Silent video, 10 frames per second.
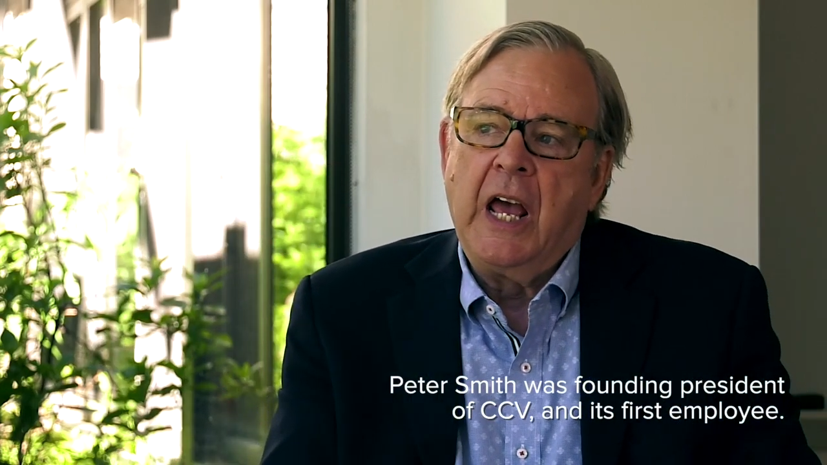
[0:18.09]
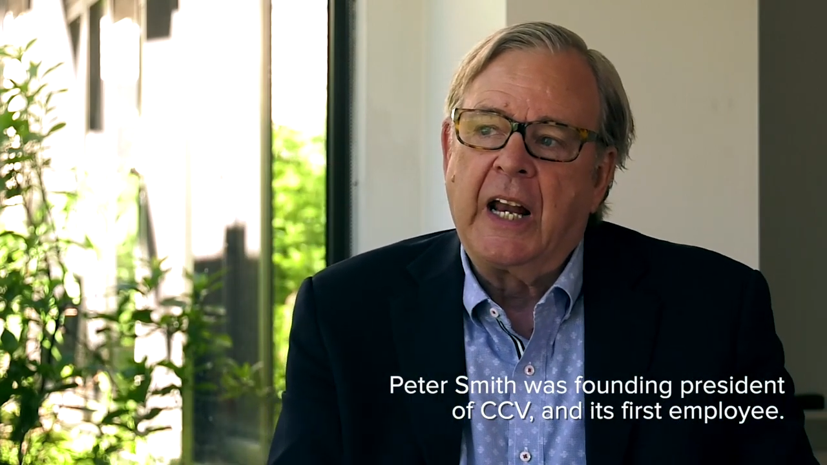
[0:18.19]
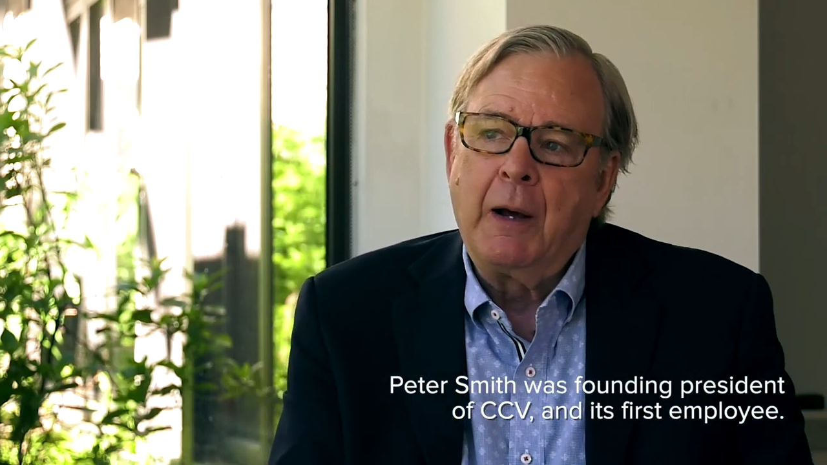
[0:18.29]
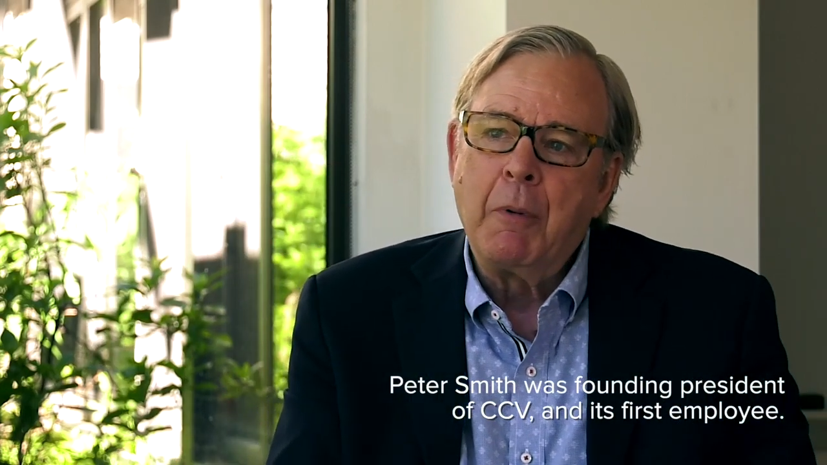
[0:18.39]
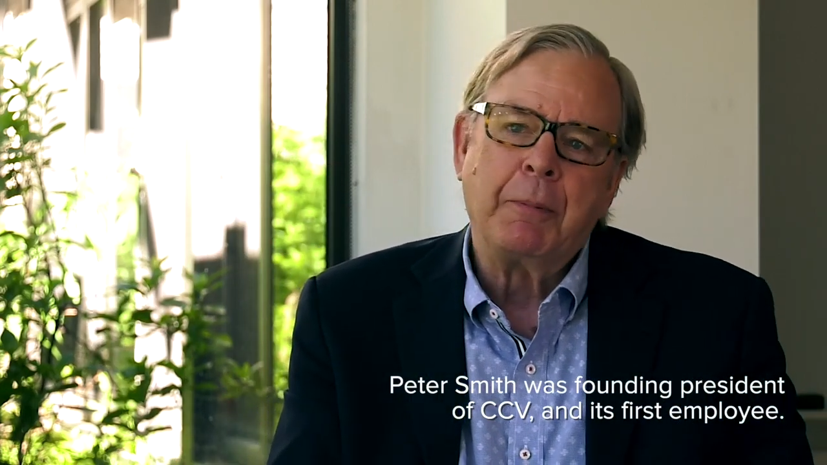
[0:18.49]

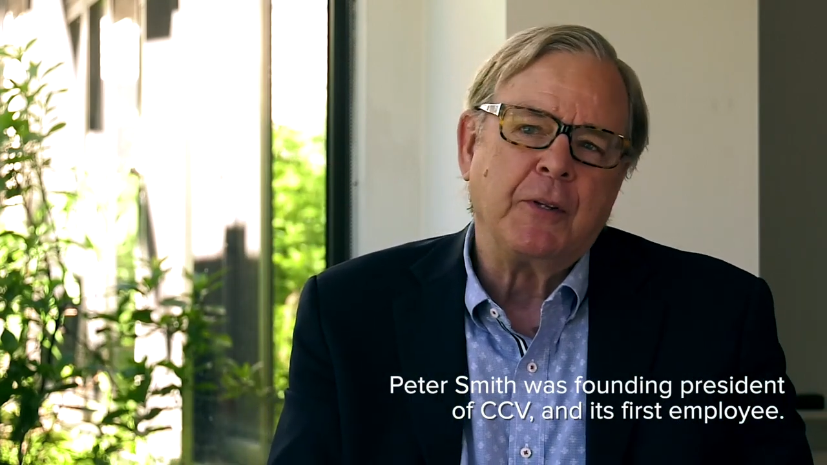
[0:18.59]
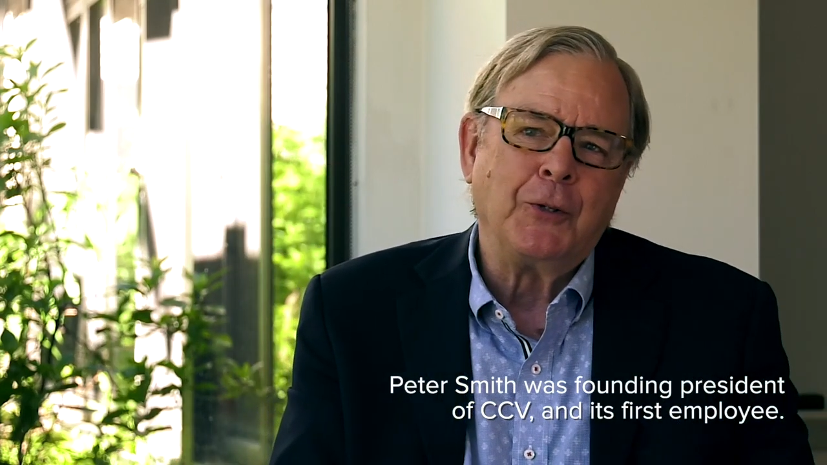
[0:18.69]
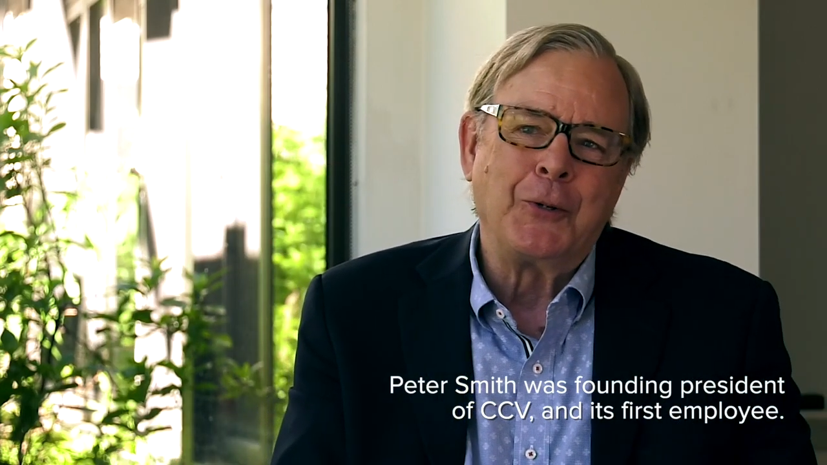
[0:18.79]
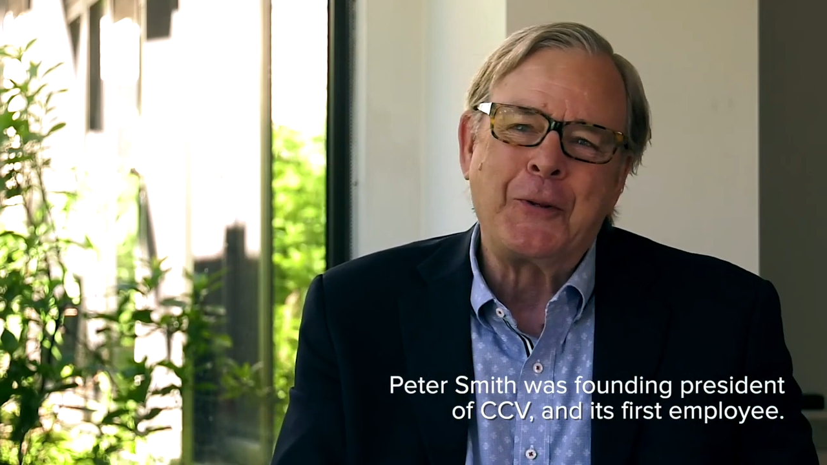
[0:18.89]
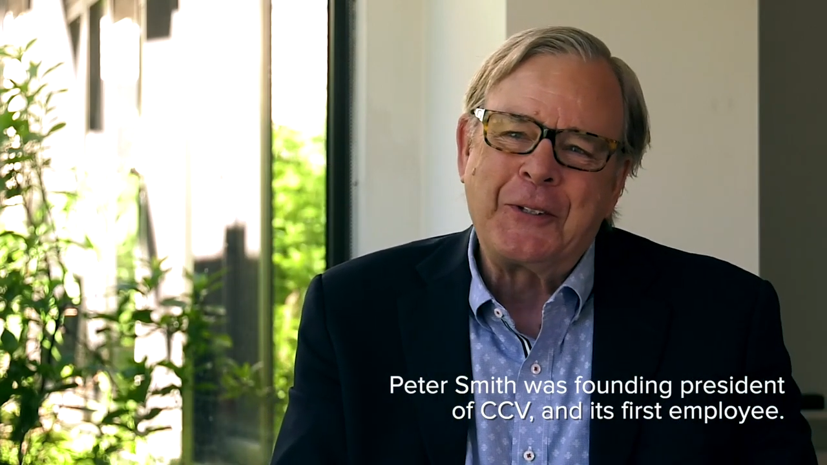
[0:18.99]
And I'm up in the
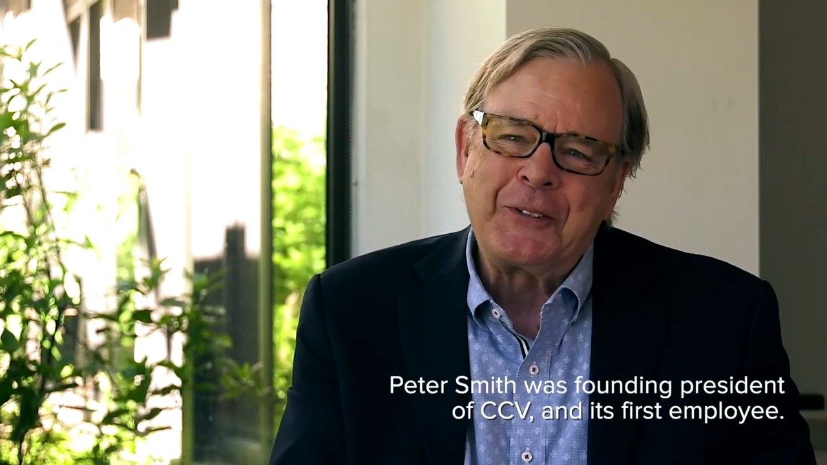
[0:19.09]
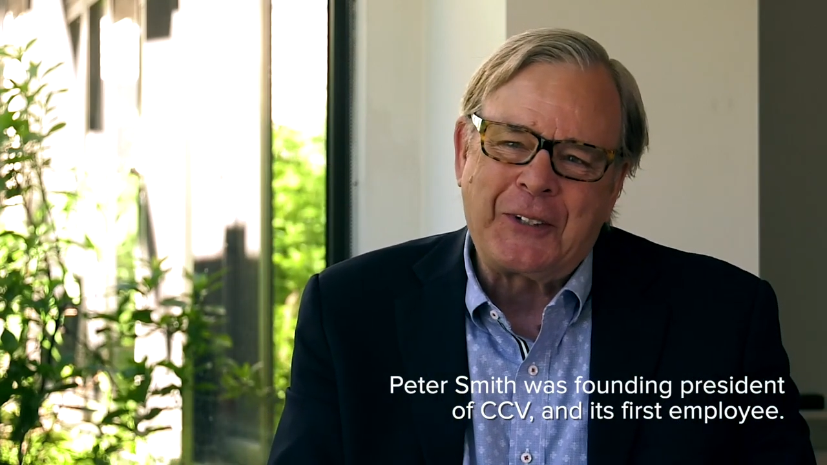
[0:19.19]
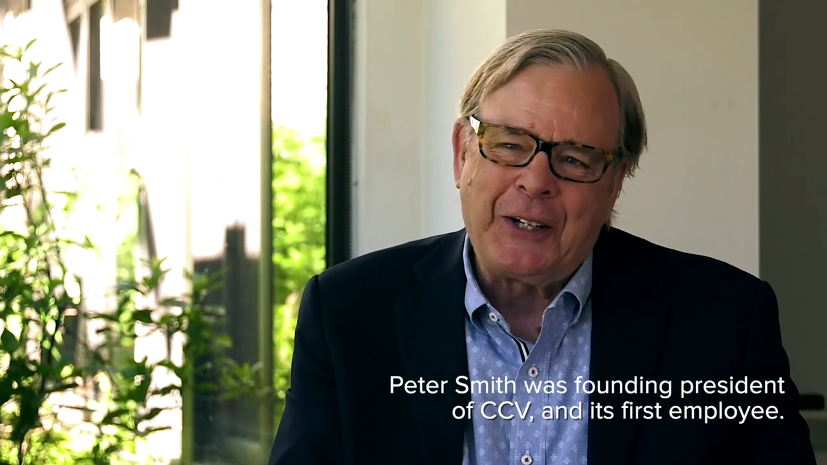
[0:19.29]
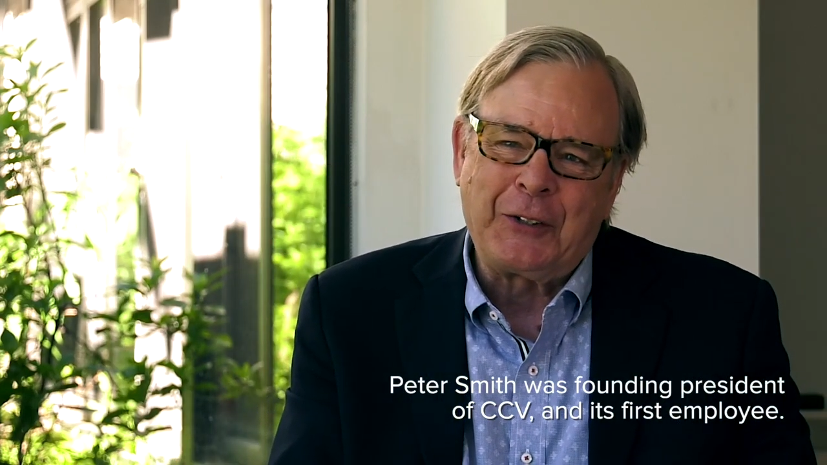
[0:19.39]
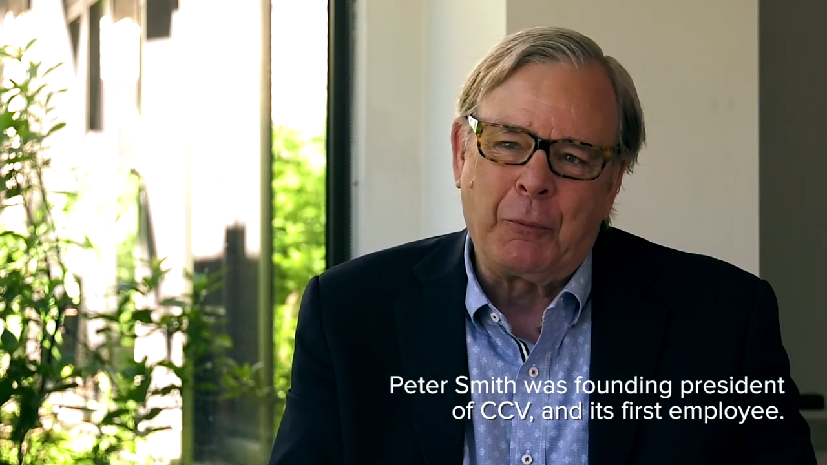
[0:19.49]
Northeast
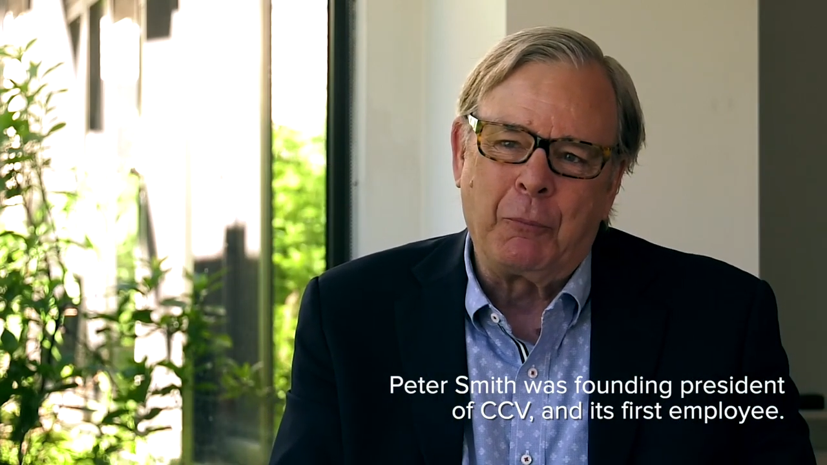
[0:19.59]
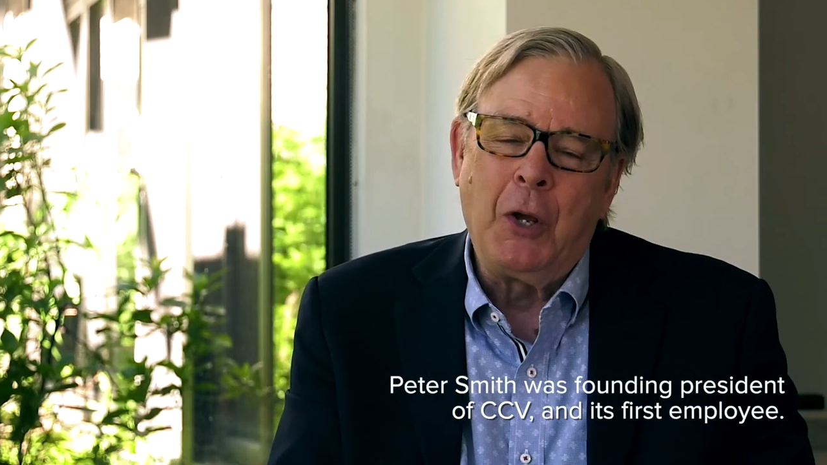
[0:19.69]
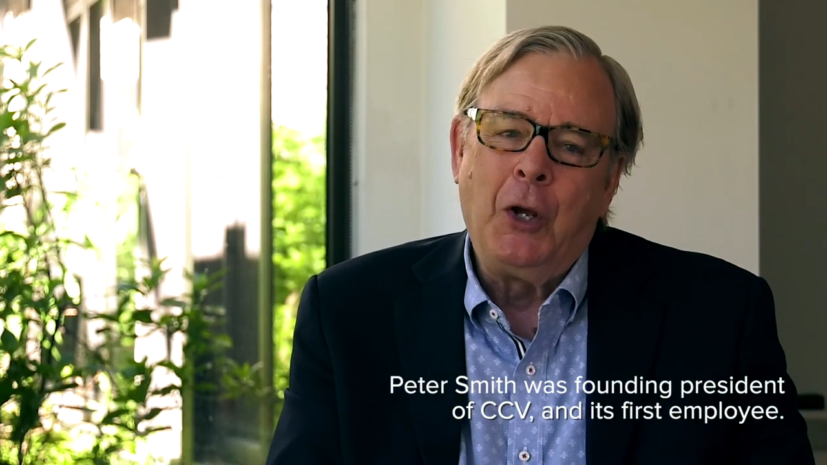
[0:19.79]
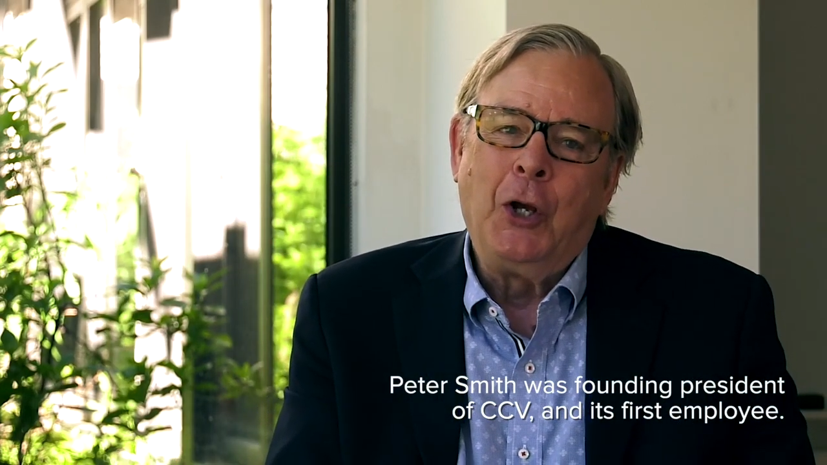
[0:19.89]
Kingdom